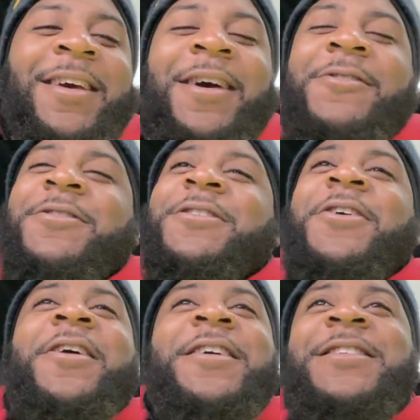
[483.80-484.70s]
I'm just
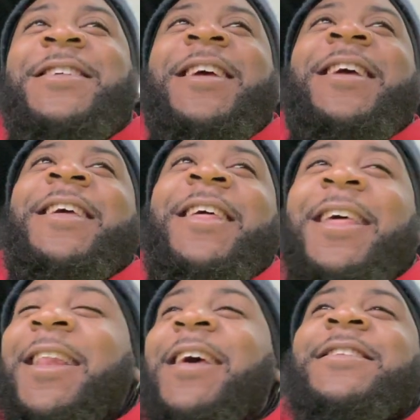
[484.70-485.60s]
talking shit,
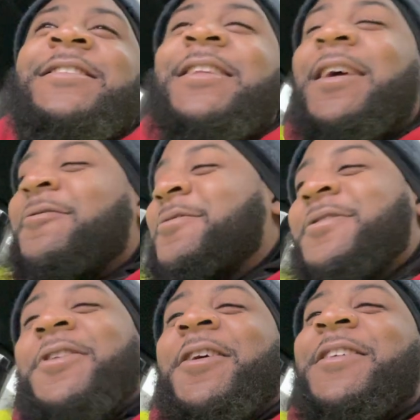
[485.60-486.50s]
allegedly. I'm
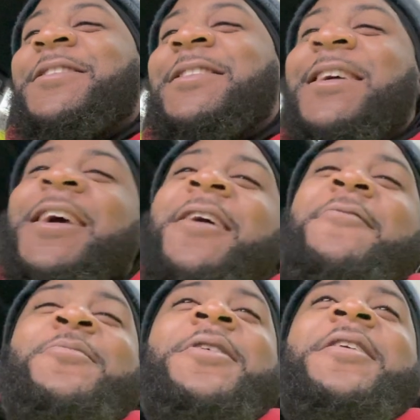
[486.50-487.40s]
just talking shit.
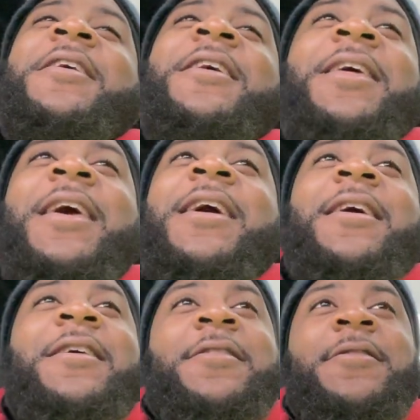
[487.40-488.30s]
But,
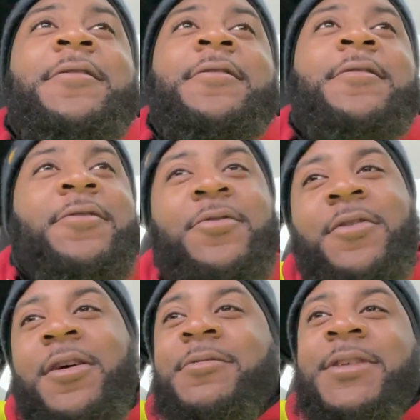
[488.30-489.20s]
yeah, you know
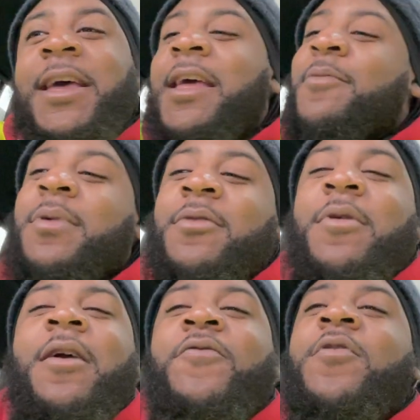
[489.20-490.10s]
what I'm saying? He been
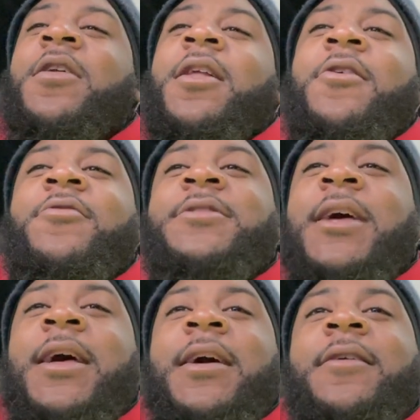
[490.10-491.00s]
around for a long
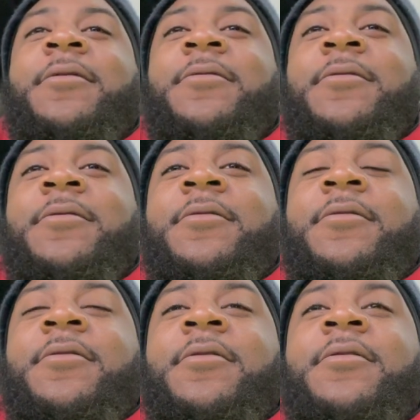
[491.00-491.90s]
time.
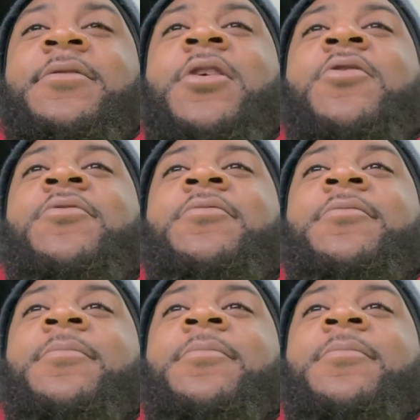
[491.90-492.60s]
So,